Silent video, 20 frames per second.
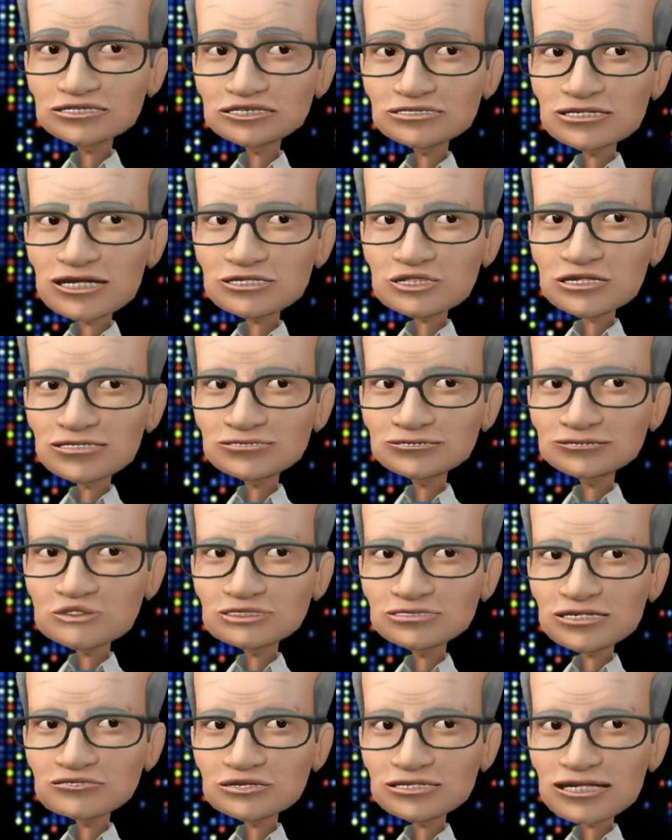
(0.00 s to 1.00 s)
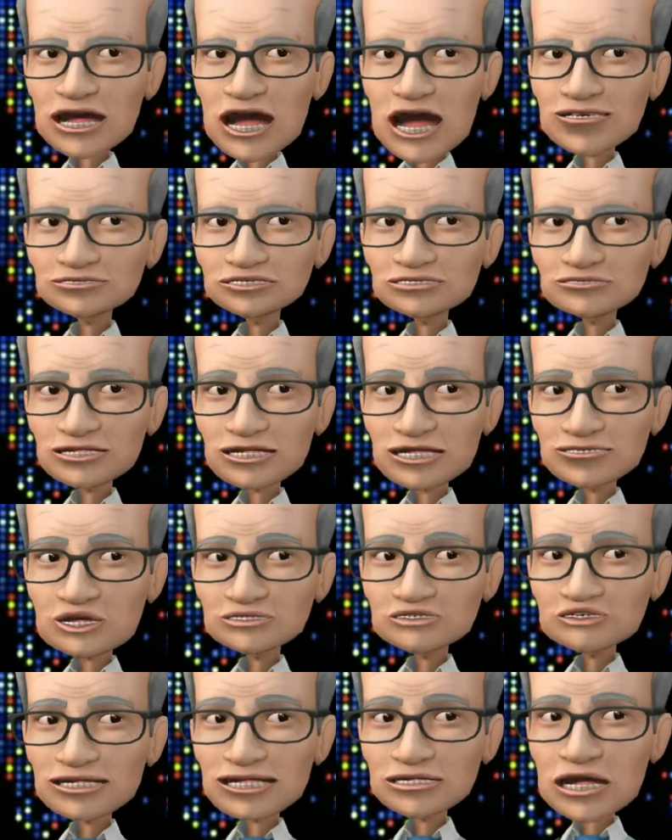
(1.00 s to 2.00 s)
say that it took every ounce of
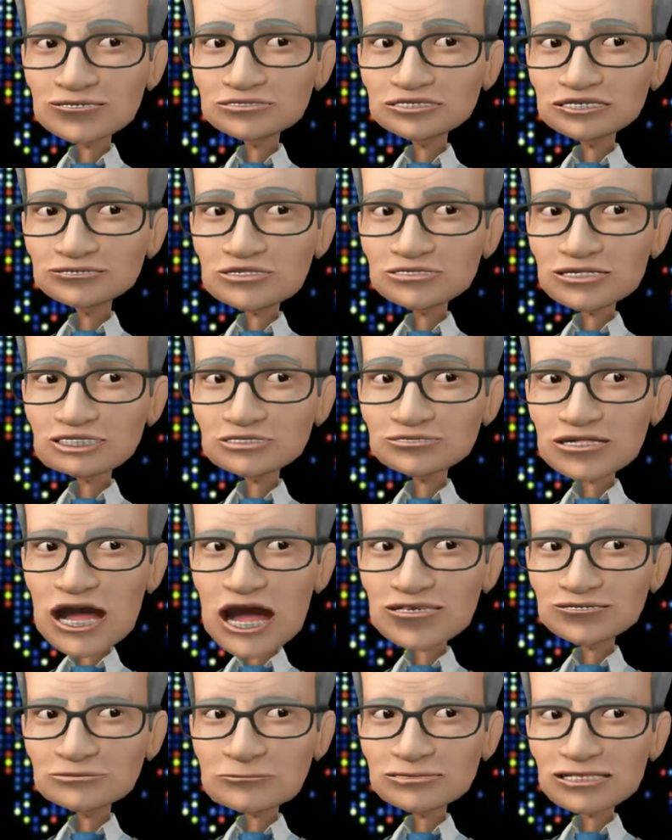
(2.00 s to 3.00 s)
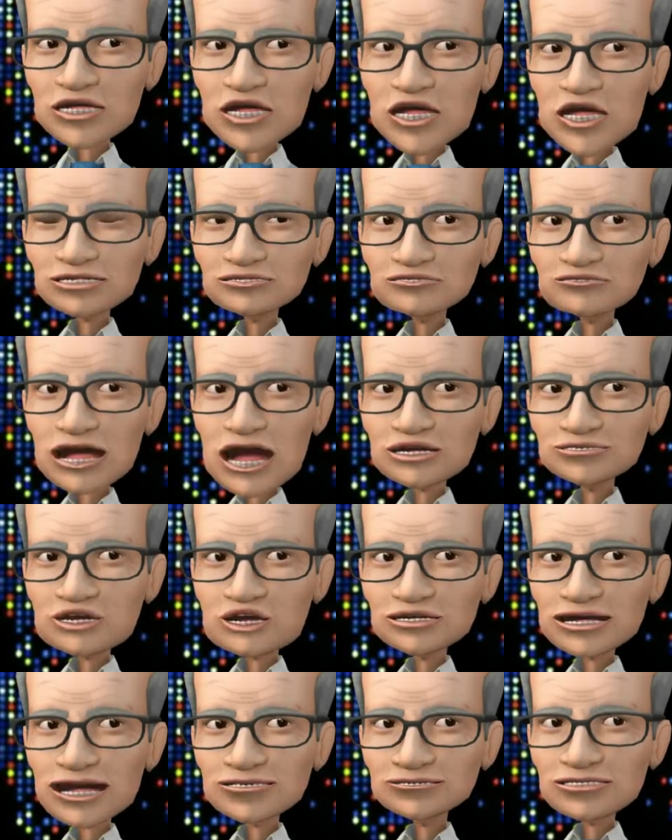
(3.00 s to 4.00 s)
energy and strength not to blow a fart
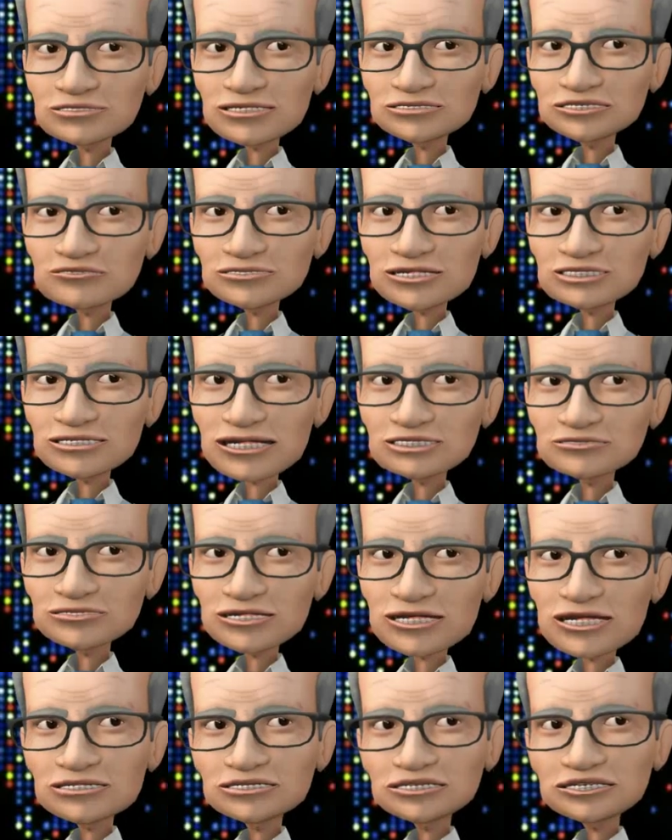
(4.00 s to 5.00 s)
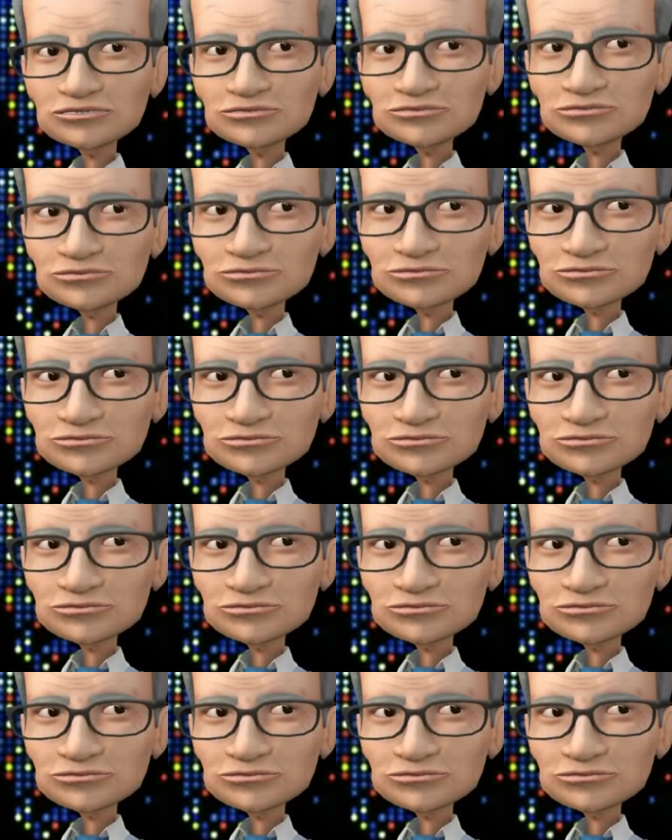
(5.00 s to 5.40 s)
right in his fucking face.